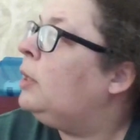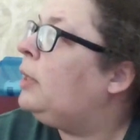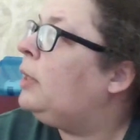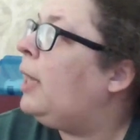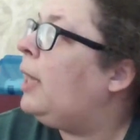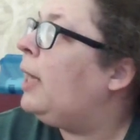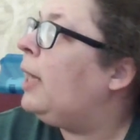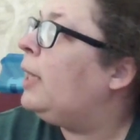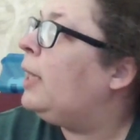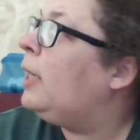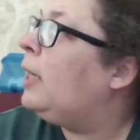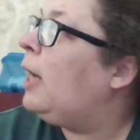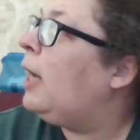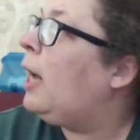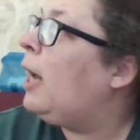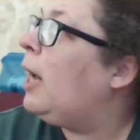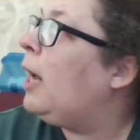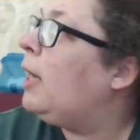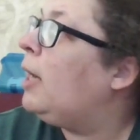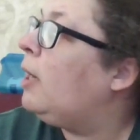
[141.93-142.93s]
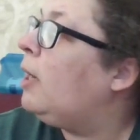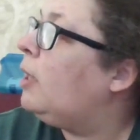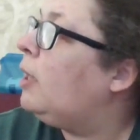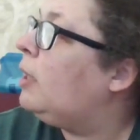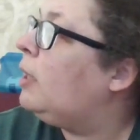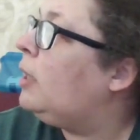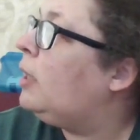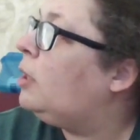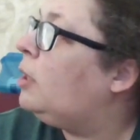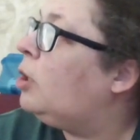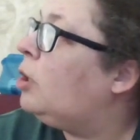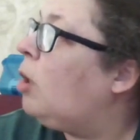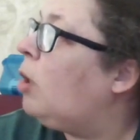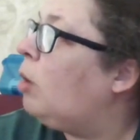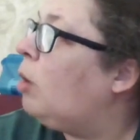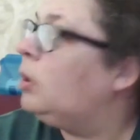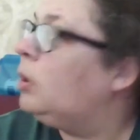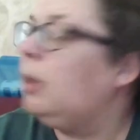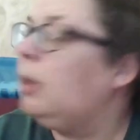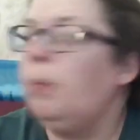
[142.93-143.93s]
Then I need to
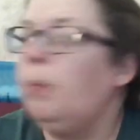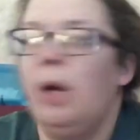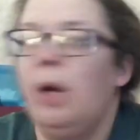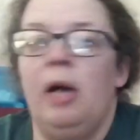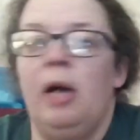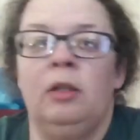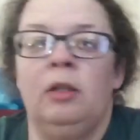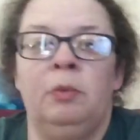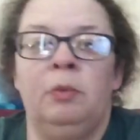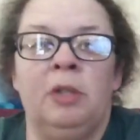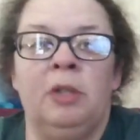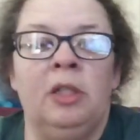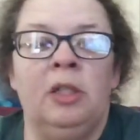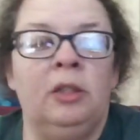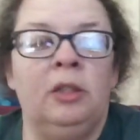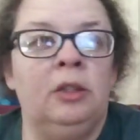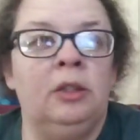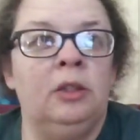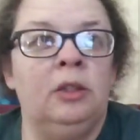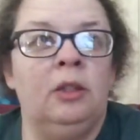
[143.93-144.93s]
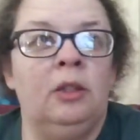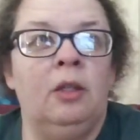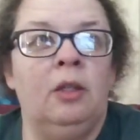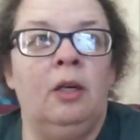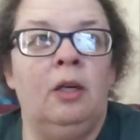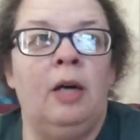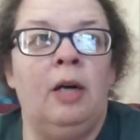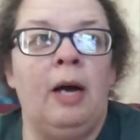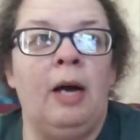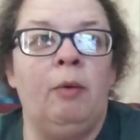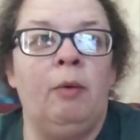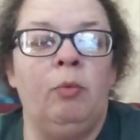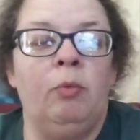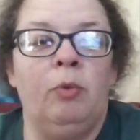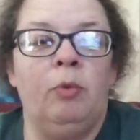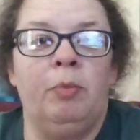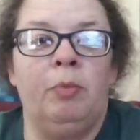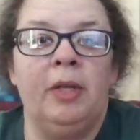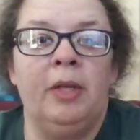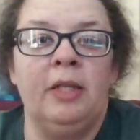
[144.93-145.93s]
go somewhere else because
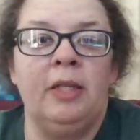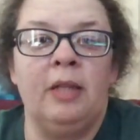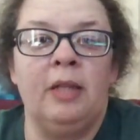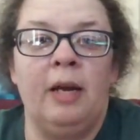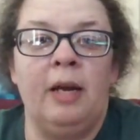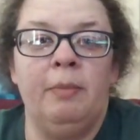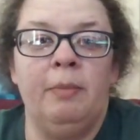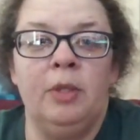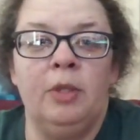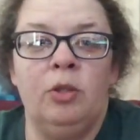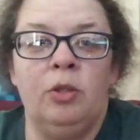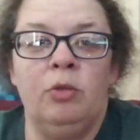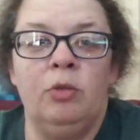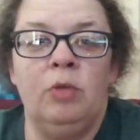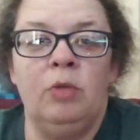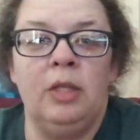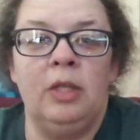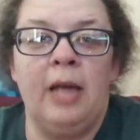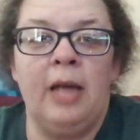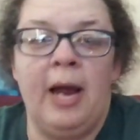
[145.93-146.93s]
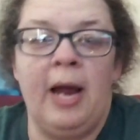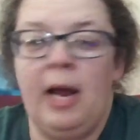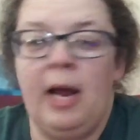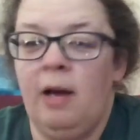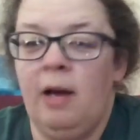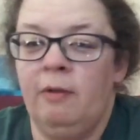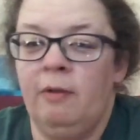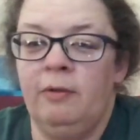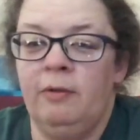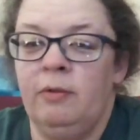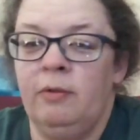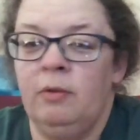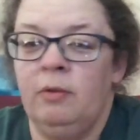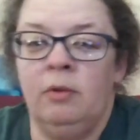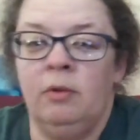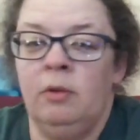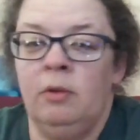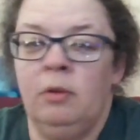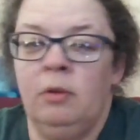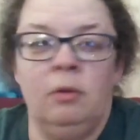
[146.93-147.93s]
the place I had been to didn't have
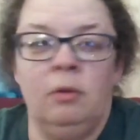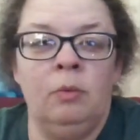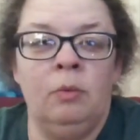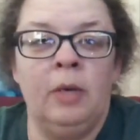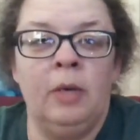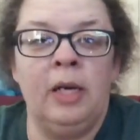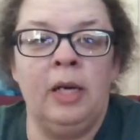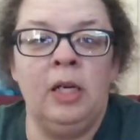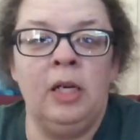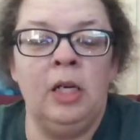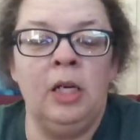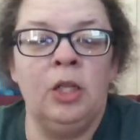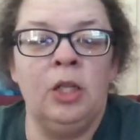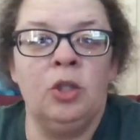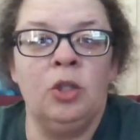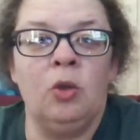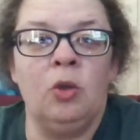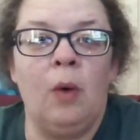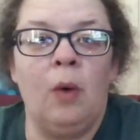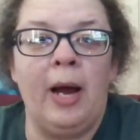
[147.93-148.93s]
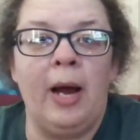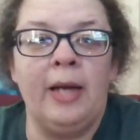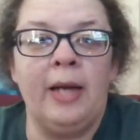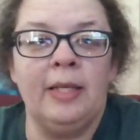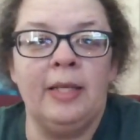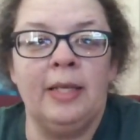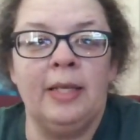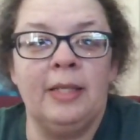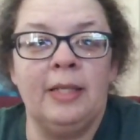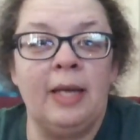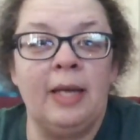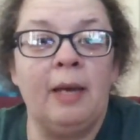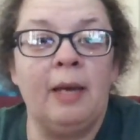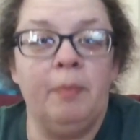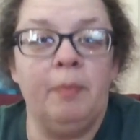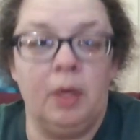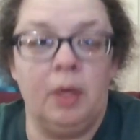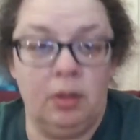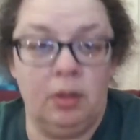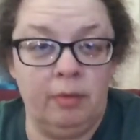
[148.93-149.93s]
what I needed, so I had to take a
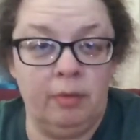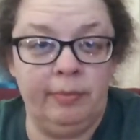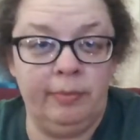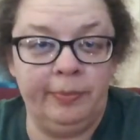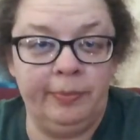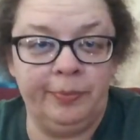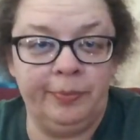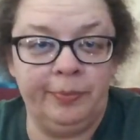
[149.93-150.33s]
second bus.